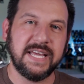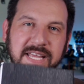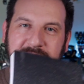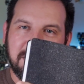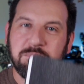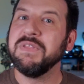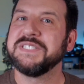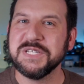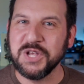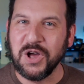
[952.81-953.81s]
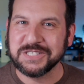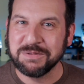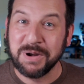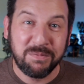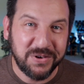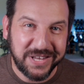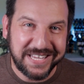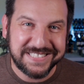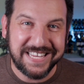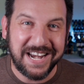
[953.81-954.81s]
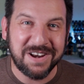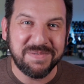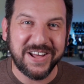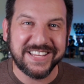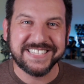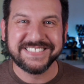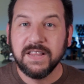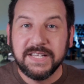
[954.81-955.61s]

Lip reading: Like, this is awesome and I'm really excited about it.